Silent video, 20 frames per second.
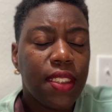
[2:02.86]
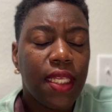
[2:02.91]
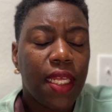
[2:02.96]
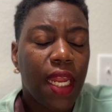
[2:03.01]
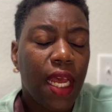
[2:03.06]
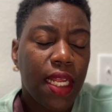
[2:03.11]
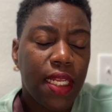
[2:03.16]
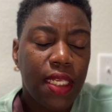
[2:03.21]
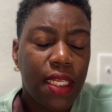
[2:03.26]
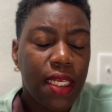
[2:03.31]
that
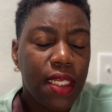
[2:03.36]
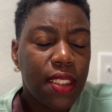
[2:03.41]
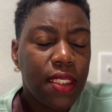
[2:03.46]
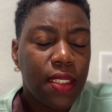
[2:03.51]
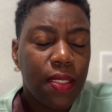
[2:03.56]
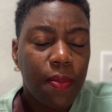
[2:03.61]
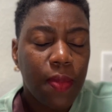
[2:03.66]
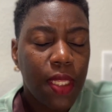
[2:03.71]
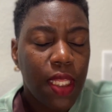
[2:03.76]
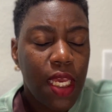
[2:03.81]
I did
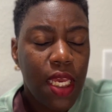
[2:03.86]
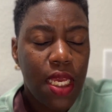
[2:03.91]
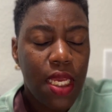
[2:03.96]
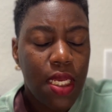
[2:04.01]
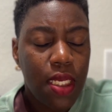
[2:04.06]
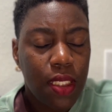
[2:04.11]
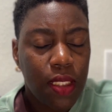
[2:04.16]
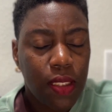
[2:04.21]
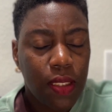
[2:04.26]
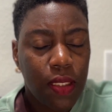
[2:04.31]
some
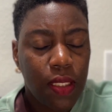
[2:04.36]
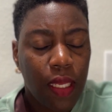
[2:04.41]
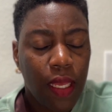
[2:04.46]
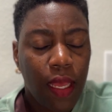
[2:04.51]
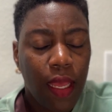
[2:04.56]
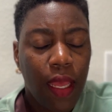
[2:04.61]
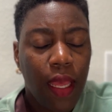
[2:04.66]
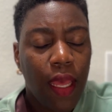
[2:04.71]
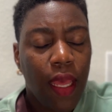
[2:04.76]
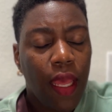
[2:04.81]
things
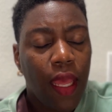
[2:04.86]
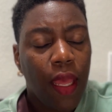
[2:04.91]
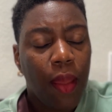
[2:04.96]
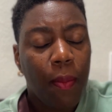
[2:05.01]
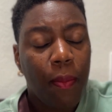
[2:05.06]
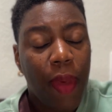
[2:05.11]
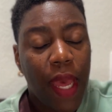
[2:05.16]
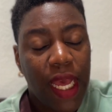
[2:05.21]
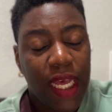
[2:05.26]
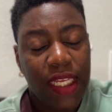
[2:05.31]

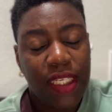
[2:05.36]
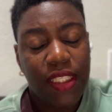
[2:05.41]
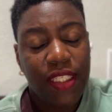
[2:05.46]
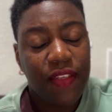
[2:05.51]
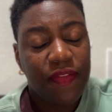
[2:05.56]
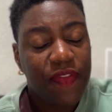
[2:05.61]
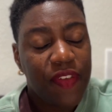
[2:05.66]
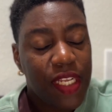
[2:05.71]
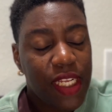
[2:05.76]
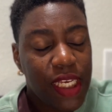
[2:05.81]

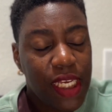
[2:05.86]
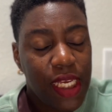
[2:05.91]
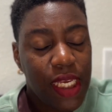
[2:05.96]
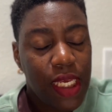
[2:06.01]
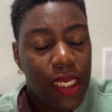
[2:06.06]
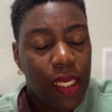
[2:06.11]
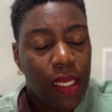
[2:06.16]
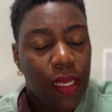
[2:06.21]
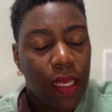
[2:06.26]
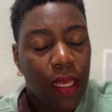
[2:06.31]

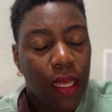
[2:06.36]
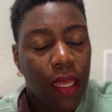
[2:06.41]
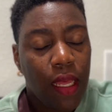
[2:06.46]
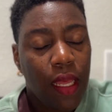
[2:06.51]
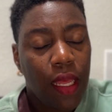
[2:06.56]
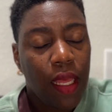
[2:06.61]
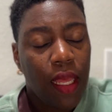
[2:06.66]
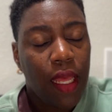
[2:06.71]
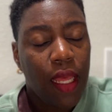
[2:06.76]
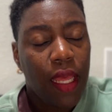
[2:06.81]
passively.
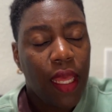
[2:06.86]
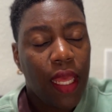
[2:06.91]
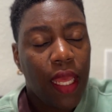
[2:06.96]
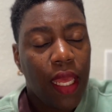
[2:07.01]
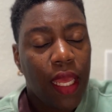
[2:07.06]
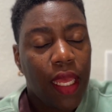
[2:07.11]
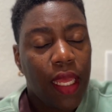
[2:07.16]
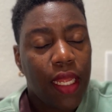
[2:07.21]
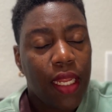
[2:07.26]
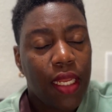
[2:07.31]

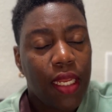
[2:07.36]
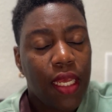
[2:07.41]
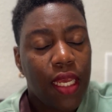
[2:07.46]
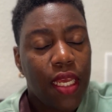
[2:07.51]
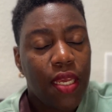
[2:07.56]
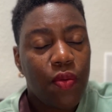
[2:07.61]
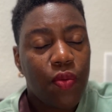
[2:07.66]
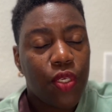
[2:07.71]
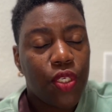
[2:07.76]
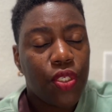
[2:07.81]
And
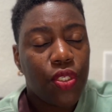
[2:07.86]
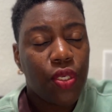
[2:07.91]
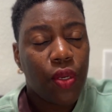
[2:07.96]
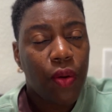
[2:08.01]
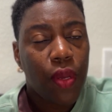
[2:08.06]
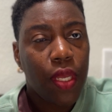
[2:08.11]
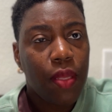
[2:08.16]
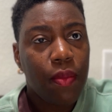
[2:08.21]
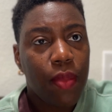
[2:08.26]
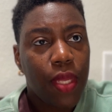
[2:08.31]
he was
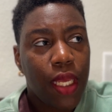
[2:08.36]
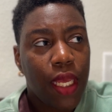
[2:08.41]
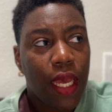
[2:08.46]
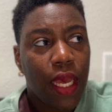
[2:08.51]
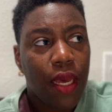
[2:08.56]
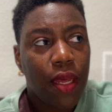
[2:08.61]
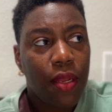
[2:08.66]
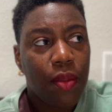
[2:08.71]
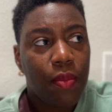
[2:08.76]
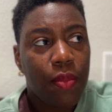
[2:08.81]
showing me
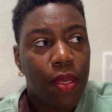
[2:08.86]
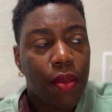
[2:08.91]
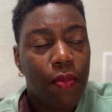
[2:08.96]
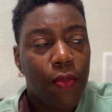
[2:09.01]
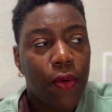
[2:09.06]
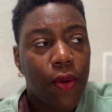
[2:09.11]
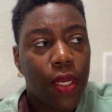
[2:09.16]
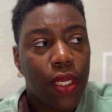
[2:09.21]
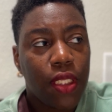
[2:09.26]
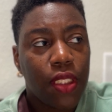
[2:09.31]
how to be
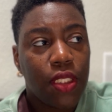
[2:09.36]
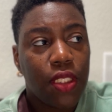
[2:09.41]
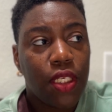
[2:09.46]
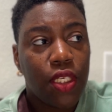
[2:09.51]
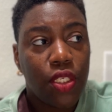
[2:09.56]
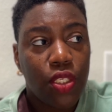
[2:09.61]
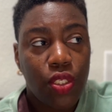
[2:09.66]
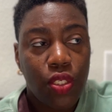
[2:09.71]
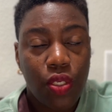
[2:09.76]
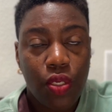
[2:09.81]
more
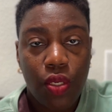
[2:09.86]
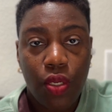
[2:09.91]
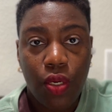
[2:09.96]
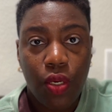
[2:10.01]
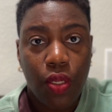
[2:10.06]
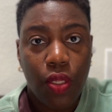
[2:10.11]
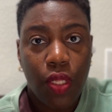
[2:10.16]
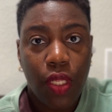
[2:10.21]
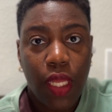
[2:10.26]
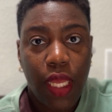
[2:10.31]
intentional
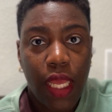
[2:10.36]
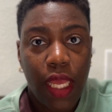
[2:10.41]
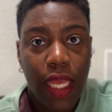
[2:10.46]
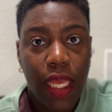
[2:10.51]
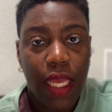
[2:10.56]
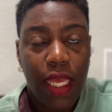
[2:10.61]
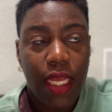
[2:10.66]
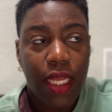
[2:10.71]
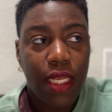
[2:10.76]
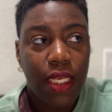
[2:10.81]

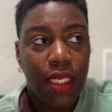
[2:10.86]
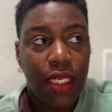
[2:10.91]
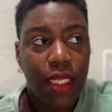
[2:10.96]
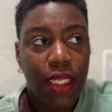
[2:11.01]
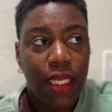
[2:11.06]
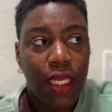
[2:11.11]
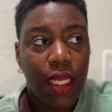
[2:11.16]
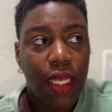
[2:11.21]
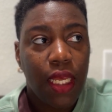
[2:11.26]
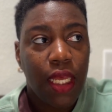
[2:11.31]
and
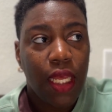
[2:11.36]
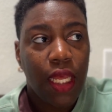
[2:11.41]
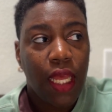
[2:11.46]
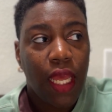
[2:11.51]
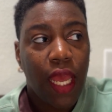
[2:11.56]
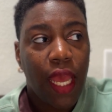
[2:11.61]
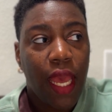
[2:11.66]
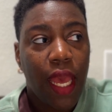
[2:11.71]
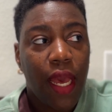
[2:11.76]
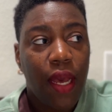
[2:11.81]

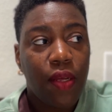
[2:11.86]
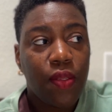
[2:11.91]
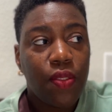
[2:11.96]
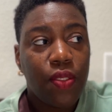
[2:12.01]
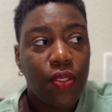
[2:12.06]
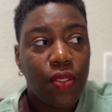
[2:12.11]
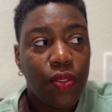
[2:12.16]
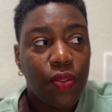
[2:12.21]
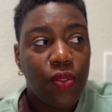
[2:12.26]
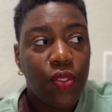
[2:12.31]
how
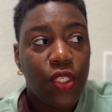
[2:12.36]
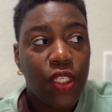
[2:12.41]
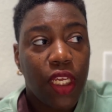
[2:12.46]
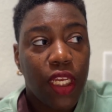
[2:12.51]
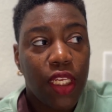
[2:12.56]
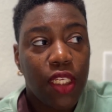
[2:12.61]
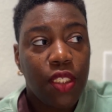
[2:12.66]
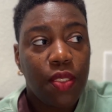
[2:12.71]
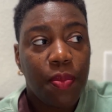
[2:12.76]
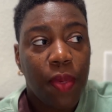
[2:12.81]
to
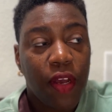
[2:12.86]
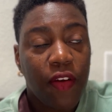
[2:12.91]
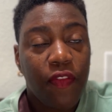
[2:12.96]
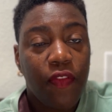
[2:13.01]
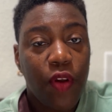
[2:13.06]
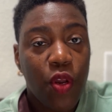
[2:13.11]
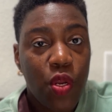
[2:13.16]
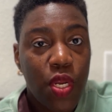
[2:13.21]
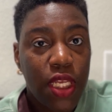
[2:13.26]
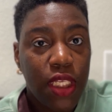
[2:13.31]
change my
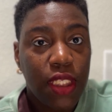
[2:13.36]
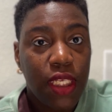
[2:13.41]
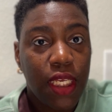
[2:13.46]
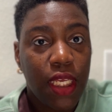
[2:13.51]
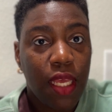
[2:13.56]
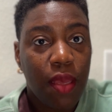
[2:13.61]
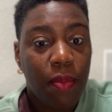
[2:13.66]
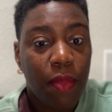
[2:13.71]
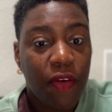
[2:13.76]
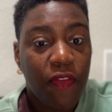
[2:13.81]
focus and
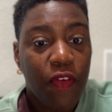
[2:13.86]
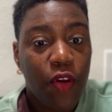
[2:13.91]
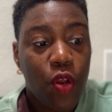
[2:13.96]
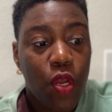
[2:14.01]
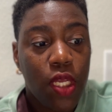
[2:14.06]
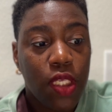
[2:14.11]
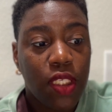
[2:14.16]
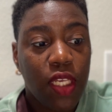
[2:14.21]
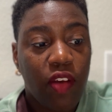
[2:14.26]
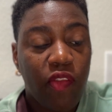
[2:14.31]
get my
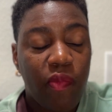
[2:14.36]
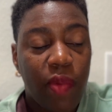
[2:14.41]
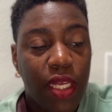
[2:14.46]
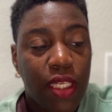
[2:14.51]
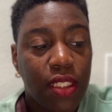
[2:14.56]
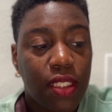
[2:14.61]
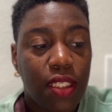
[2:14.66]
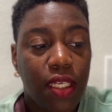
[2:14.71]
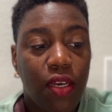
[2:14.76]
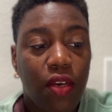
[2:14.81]
focus off
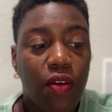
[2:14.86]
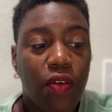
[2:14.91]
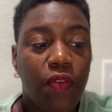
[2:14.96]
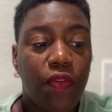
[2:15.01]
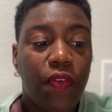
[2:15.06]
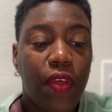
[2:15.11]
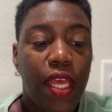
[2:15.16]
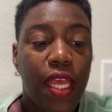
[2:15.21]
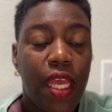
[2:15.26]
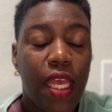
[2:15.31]
myself.
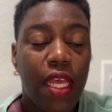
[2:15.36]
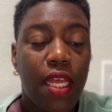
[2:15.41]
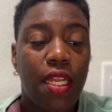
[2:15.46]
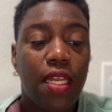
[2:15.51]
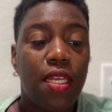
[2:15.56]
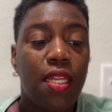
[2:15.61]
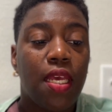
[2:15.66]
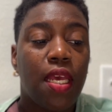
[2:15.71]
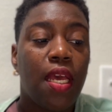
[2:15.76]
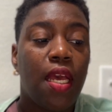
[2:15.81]

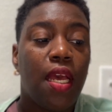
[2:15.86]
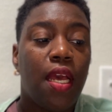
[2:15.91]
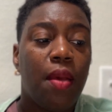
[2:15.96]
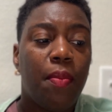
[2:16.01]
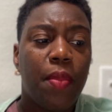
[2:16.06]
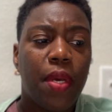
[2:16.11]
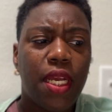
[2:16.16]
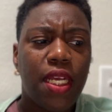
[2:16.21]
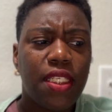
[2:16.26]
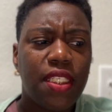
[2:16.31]
And
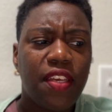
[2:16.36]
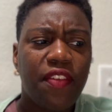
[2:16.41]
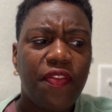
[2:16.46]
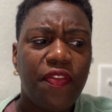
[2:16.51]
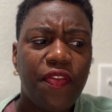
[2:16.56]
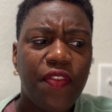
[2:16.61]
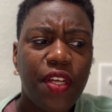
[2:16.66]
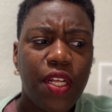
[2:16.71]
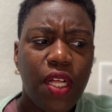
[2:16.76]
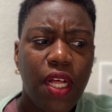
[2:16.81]
because I
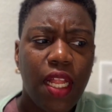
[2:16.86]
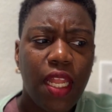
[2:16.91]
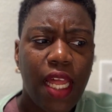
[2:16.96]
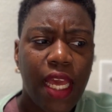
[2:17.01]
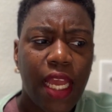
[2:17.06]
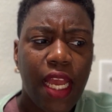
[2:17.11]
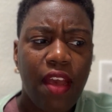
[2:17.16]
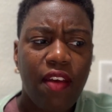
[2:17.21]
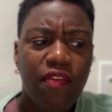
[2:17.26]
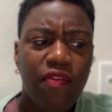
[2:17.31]
feel
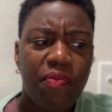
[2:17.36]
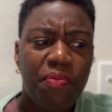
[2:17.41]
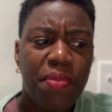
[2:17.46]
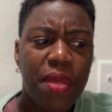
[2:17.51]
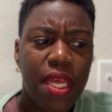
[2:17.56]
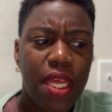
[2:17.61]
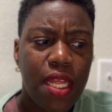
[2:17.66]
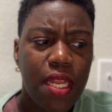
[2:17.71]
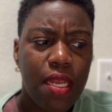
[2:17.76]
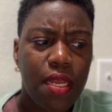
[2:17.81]
like I've
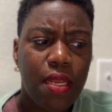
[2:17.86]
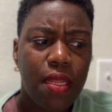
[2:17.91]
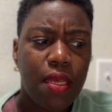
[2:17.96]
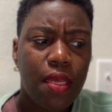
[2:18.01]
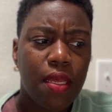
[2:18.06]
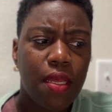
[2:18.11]
been,